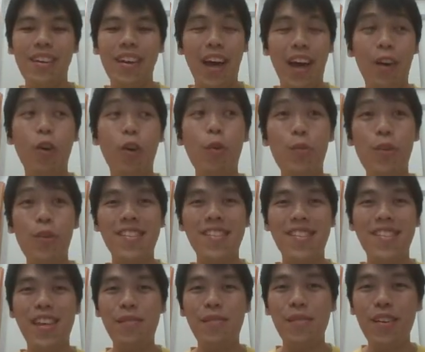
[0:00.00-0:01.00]
I hope you are
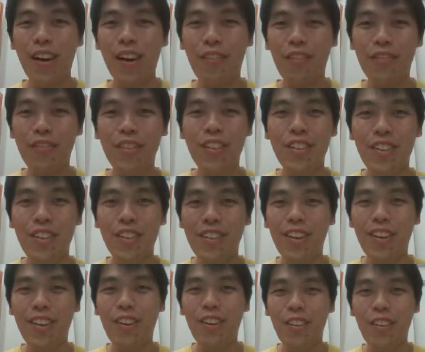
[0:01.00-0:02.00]
stable after your
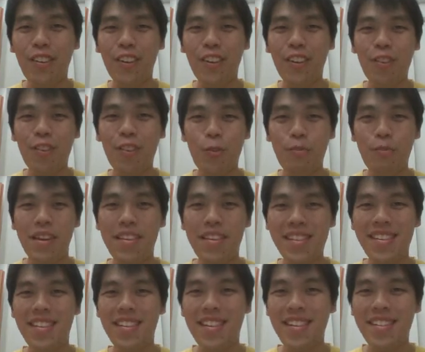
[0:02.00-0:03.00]
long
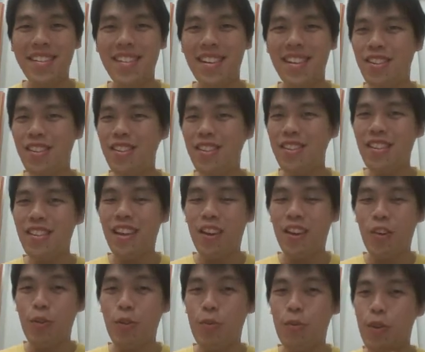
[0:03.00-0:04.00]
home-based learning session.
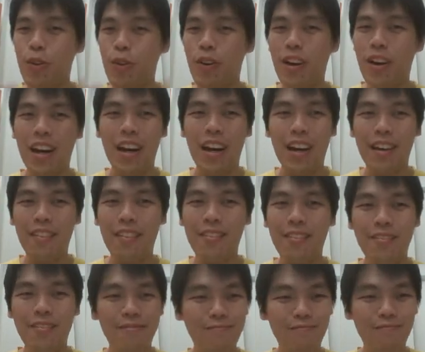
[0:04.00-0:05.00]
I hope you are
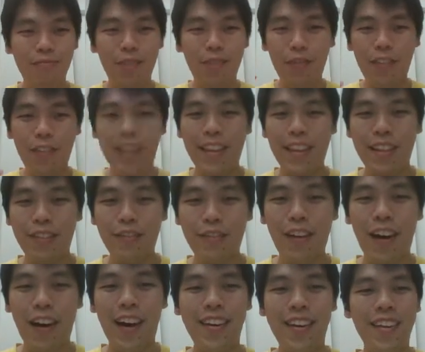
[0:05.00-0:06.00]
perfectly
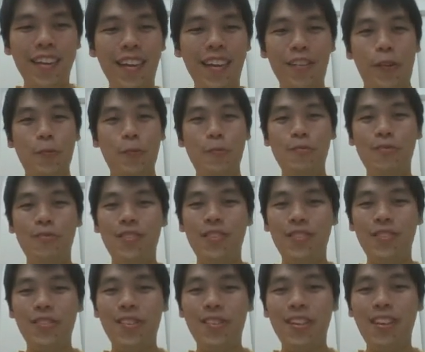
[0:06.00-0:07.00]
fine at home.
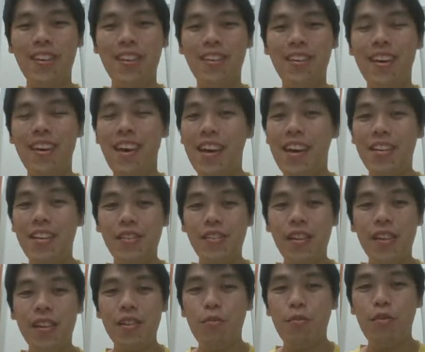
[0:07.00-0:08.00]
Okay, so
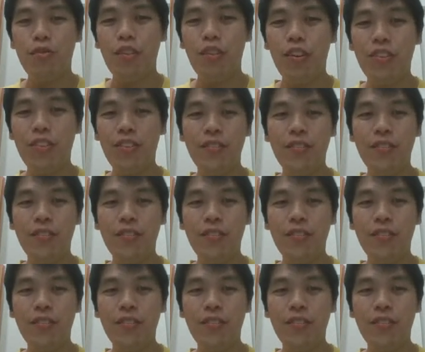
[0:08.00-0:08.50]
let's move on.